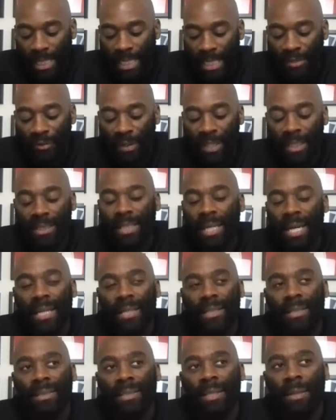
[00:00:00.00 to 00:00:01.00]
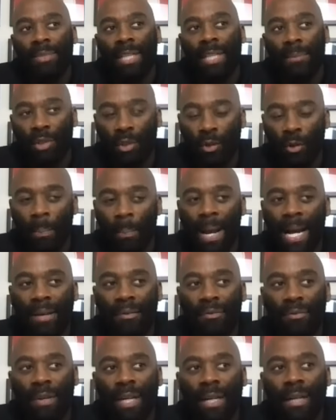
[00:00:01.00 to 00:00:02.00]
there's things that sometimes you look back
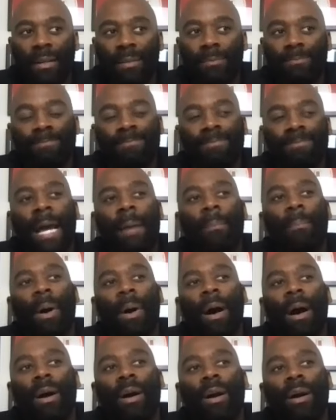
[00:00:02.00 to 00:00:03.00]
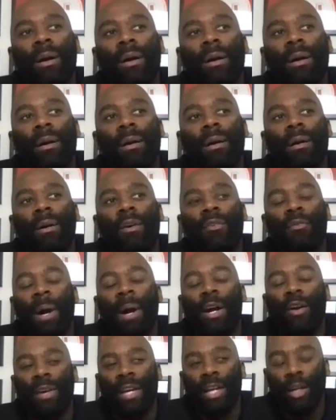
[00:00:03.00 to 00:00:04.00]
and think mm, that part of
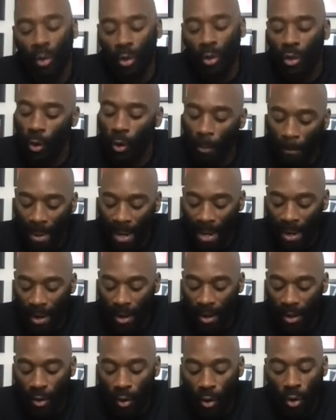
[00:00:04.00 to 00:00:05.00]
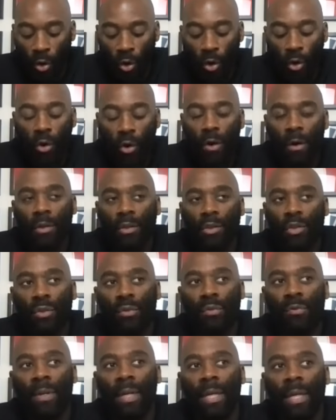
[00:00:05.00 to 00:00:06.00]
my career could have gone better, or do
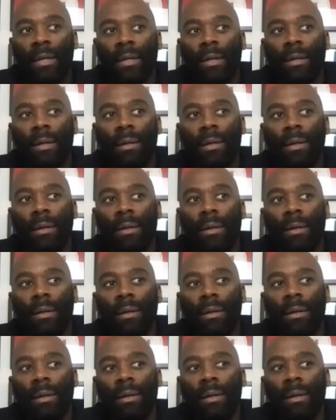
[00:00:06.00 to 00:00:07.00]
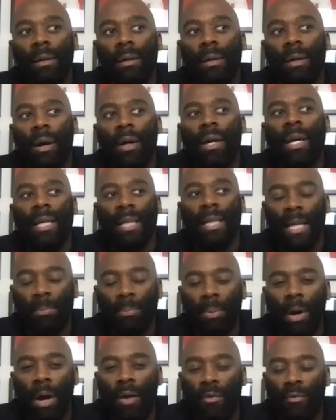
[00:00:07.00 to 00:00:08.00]
you think, okay,
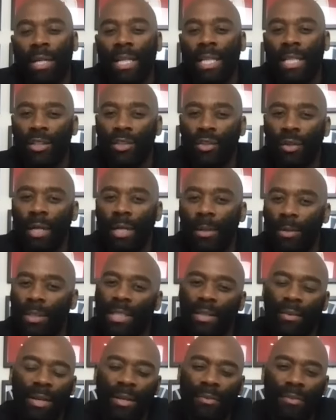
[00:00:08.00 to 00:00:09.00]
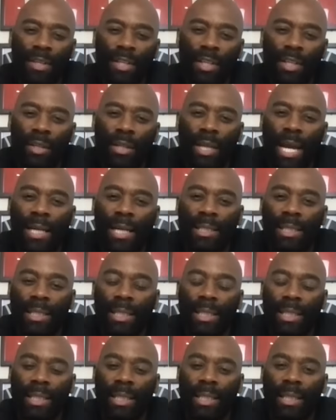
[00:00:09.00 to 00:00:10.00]
that part I really enjoyed? Is there anything you'd
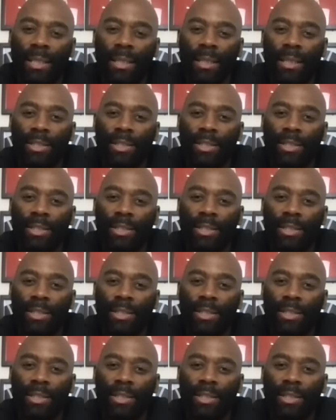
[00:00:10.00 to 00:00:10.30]
actually